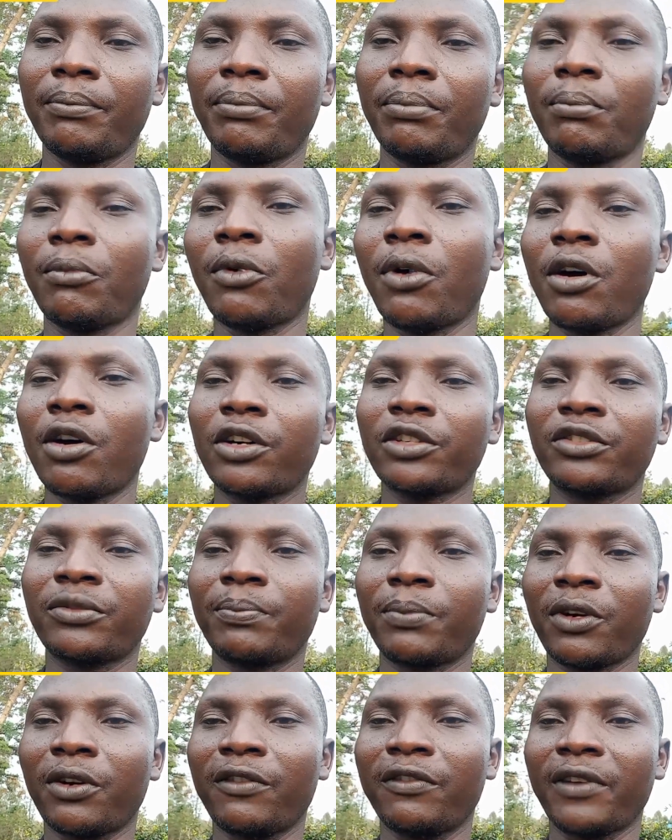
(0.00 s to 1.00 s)
box
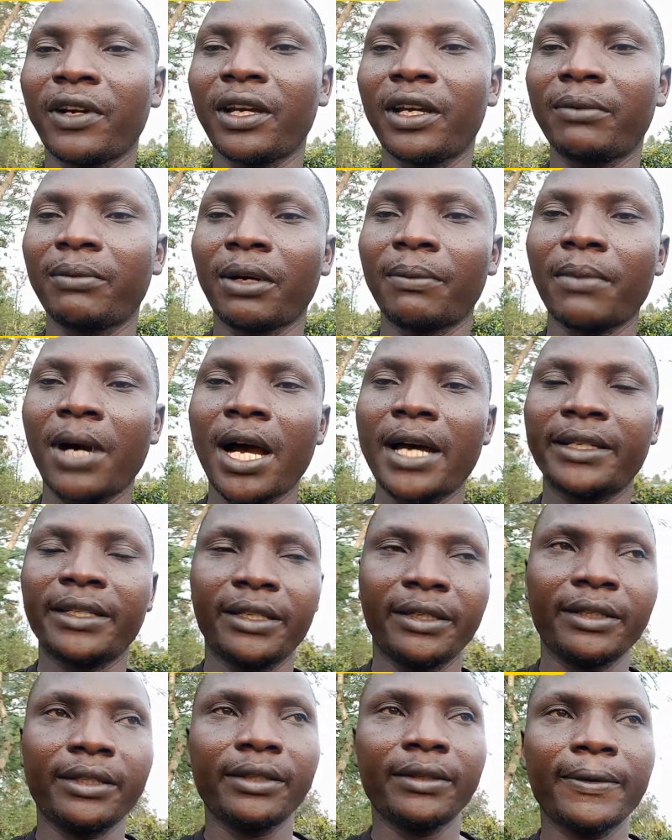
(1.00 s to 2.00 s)
profile
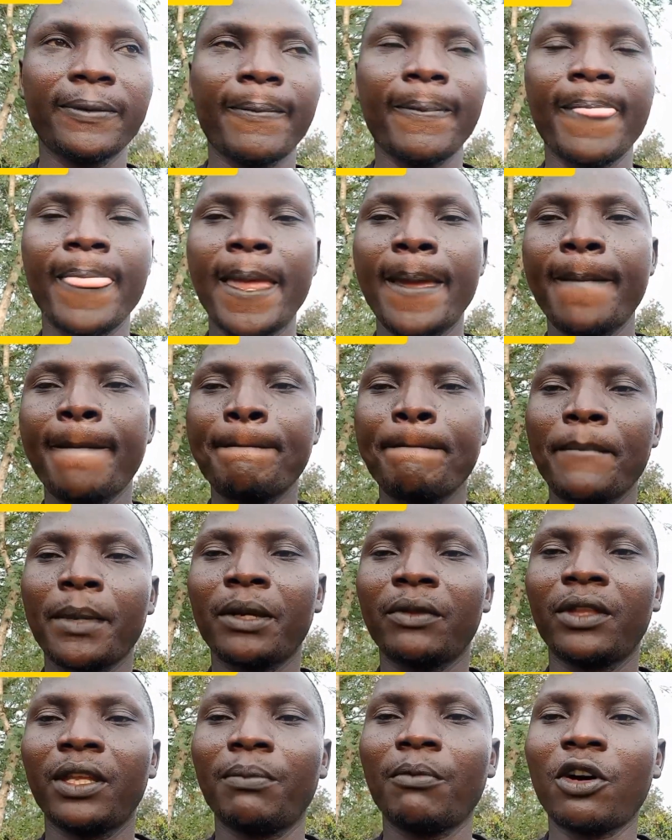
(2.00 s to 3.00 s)
Mabati.
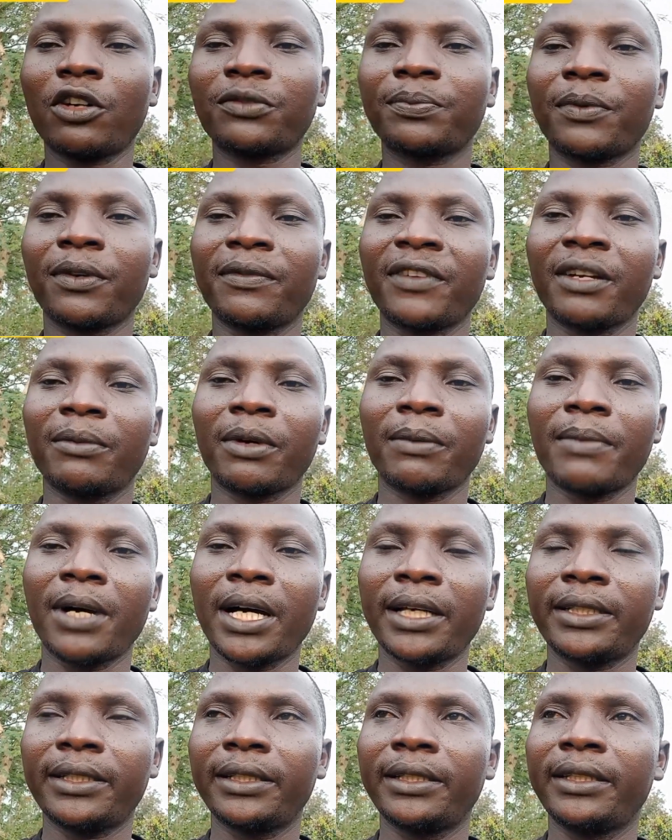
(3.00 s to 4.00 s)
The box profile
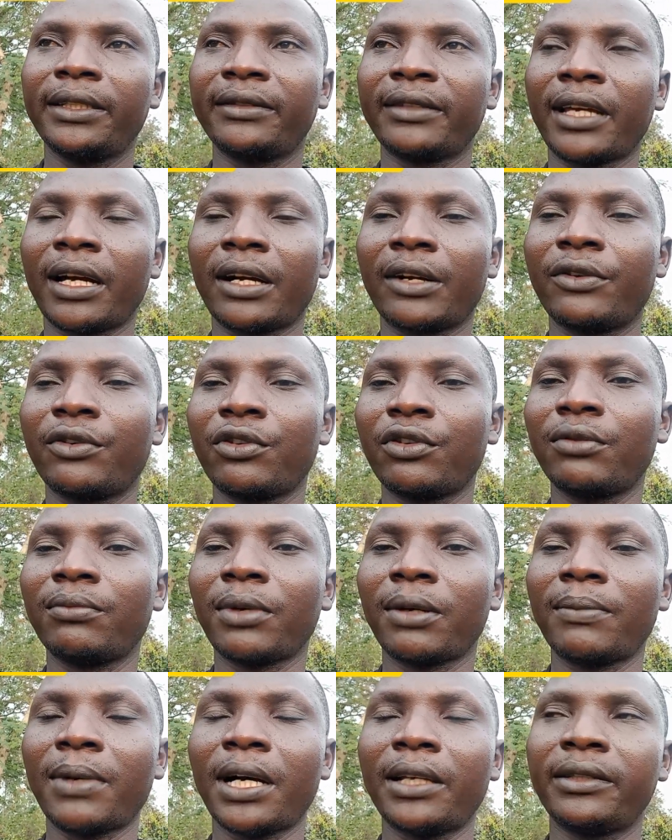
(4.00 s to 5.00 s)
Mabati is a good
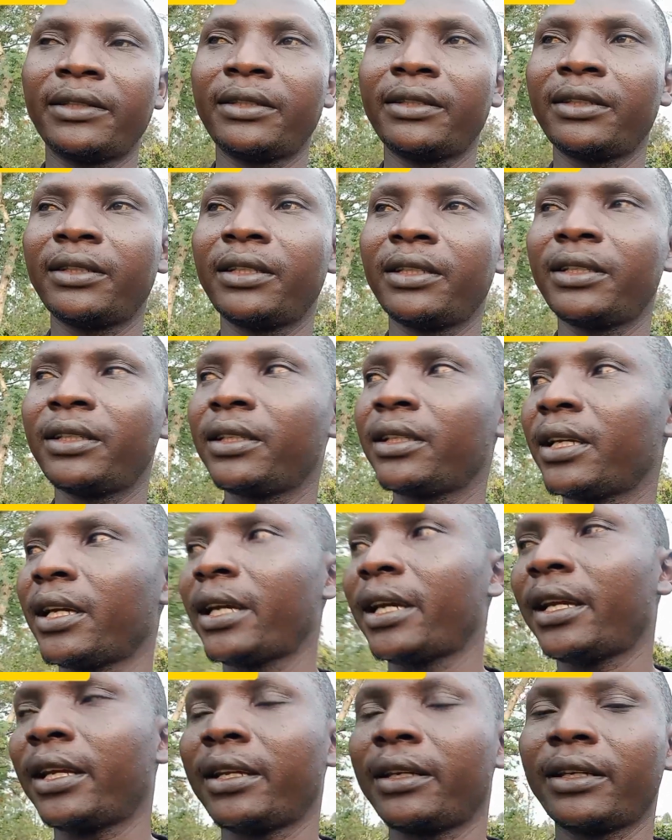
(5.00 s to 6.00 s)
Mabati,
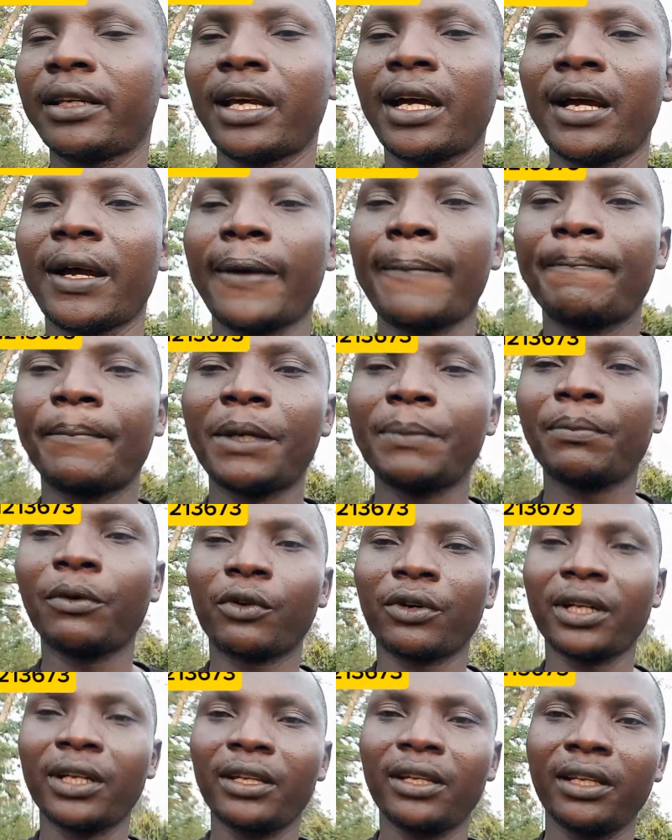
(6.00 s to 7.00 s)
and people
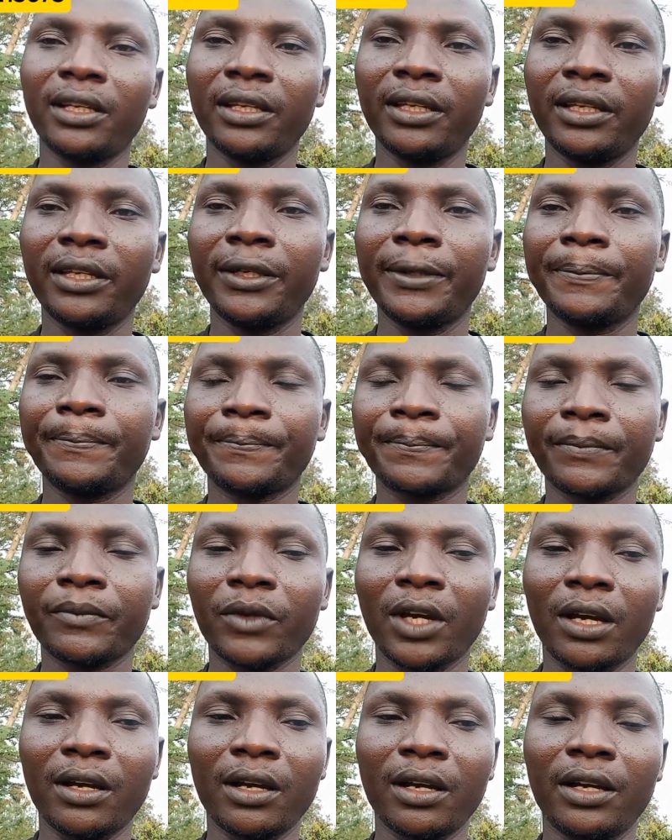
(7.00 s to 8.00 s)
really
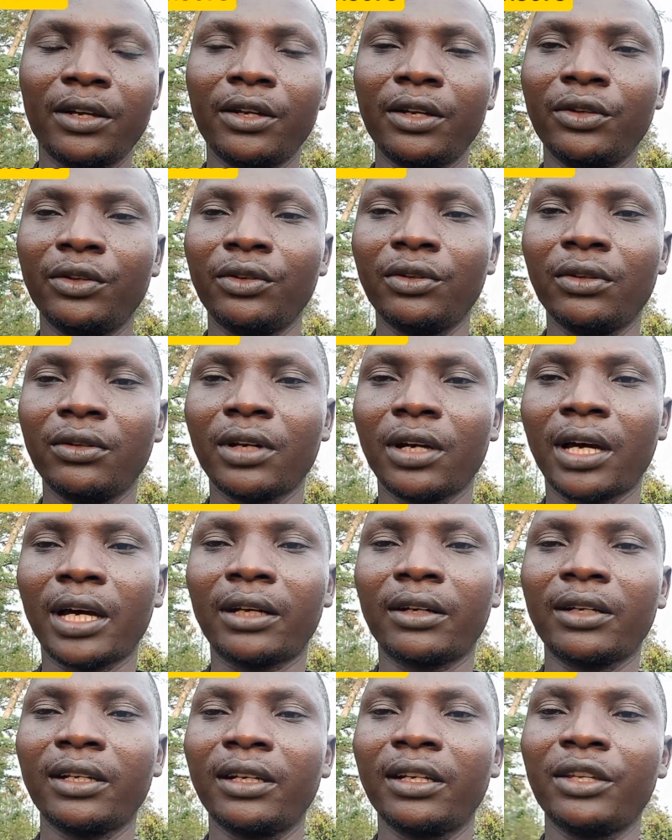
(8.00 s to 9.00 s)
are
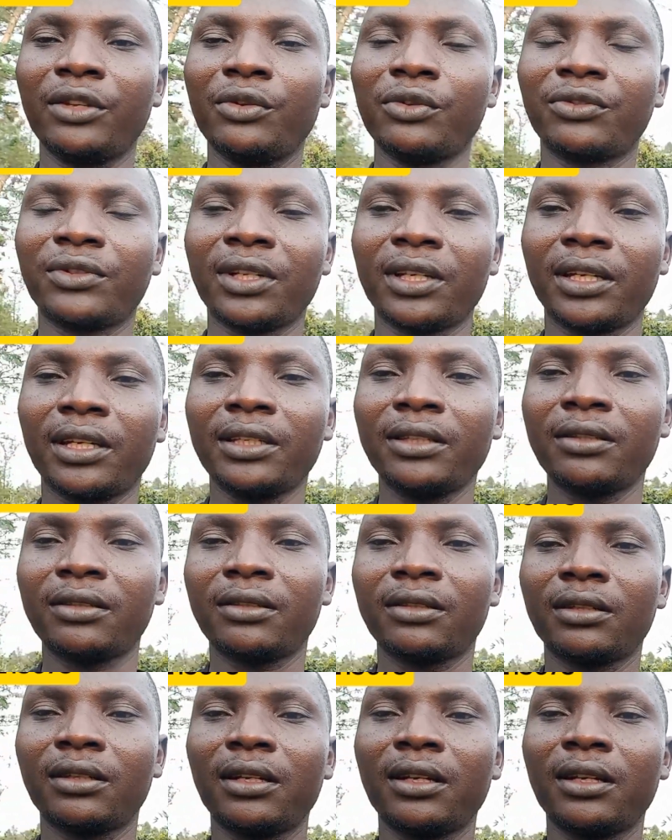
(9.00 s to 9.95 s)
really using it.